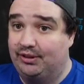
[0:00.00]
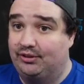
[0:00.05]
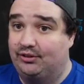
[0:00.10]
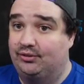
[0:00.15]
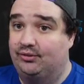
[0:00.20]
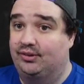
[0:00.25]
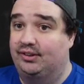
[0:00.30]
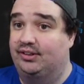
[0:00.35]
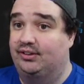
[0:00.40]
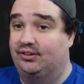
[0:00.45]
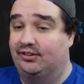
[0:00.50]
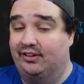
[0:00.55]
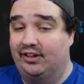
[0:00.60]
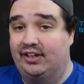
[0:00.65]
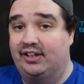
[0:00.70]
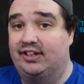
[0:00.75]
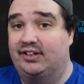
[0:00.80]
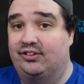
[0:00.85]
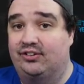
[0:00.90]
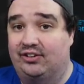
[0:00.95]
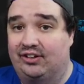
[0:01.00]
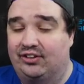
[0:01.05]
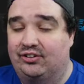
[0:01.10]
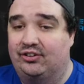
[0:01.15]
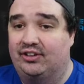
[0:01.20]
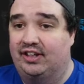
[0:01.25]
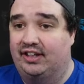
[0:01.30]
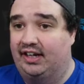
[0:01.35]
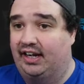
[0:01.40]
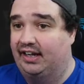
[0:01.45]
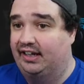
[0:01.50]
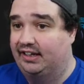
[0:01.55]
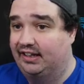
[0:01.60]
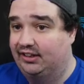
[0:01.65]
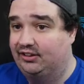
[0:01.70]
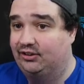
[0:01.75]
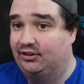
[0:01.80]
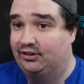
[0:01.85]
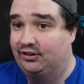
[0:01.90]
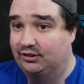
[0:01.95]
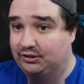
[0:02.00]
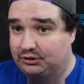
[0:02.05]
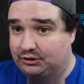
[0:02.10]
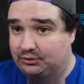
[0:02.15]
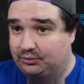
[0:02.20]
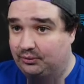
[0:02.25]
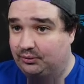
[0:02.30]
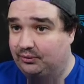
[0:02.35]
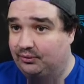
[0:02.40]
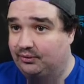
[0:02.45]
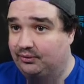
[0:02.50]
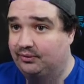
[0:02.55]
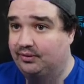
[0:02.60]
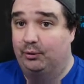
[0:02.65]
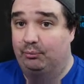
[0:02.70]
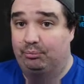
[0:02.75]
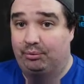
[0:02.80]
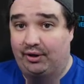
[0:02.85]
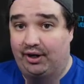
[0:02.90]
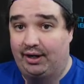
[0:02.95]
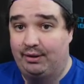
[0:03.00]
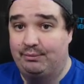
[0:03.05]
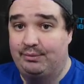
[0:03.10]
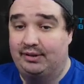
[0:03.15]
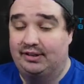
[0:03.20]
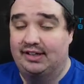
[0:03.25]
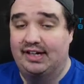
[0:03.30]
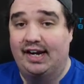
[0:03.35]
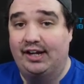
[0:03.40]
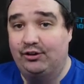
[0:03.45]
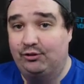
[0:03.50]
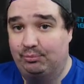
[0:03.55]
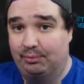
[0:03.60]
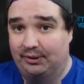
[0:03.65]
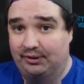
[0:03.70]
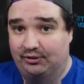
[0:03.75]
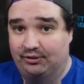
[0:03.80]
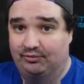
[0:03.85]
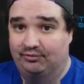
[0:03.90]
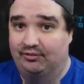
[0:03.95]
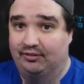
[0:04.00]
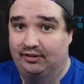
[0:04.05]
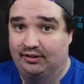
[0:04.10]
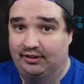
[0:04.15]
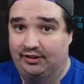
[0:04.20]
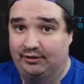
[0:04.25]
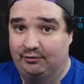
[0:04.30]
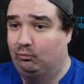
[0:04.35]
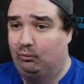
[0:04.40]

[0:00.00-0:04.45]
to these lights is that I get to control the primary aspects of the light.